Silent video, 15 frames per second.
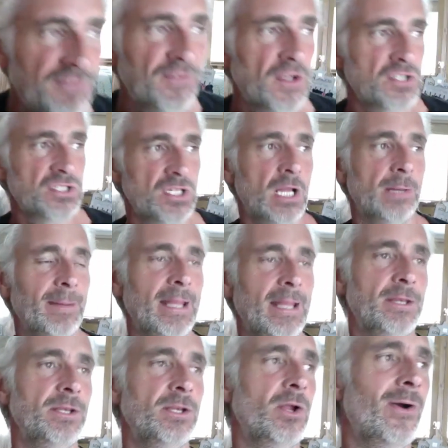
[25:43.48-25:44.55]
first started
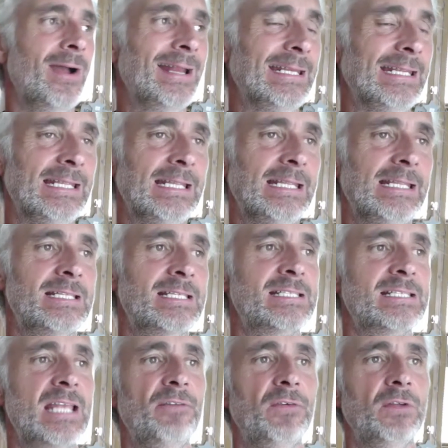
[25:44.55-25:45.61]
about
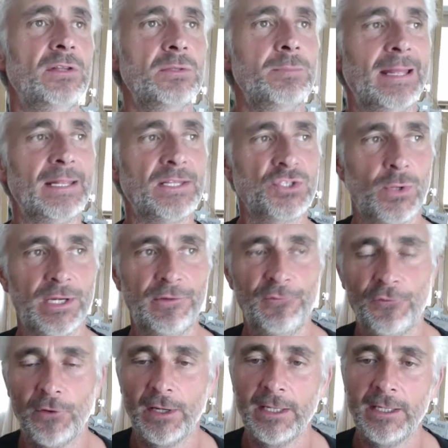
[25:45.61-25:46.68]
97, about
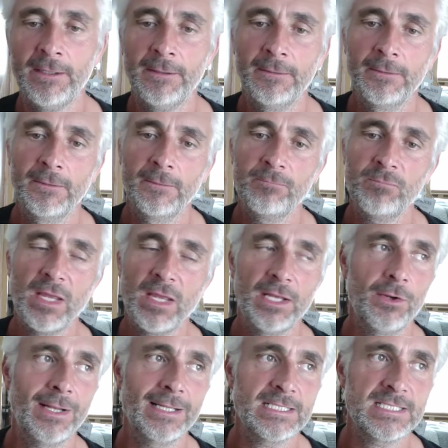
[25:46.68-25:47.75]
23. Yeah,
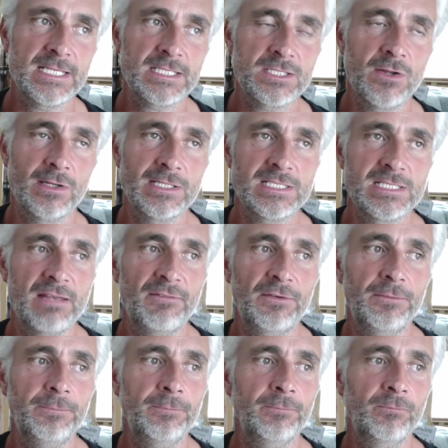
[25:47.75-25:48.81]
96,
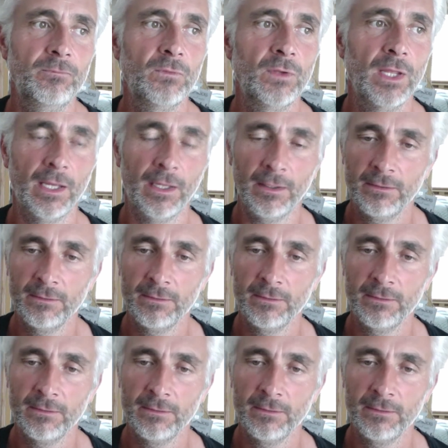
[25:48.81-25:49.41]
97. Yeah.